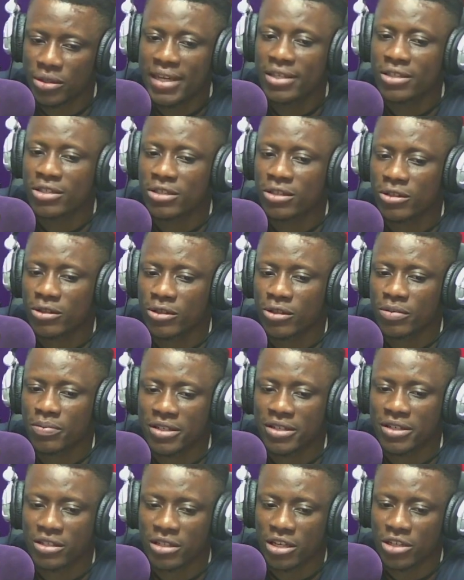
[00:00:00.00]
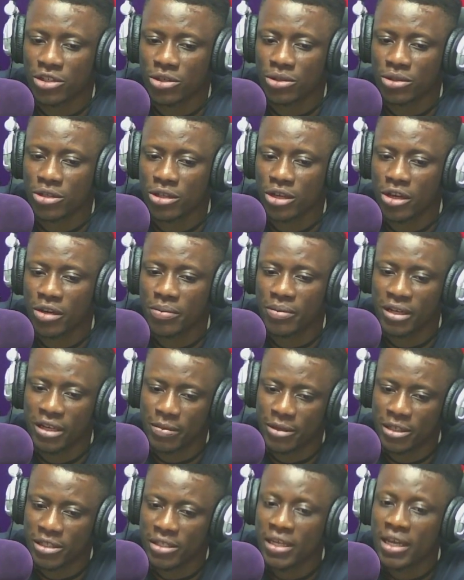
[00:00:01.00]
linked to the presidential term
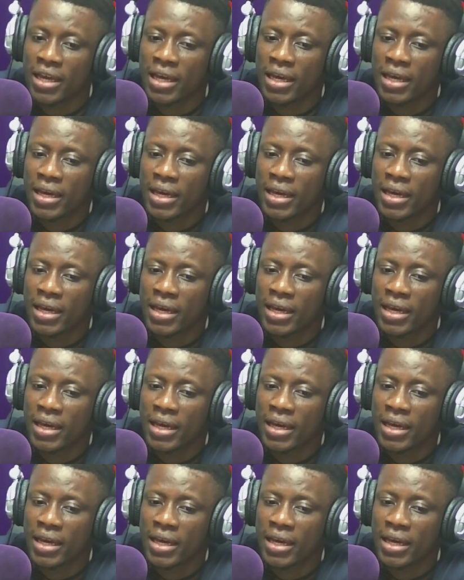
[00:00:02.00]
limits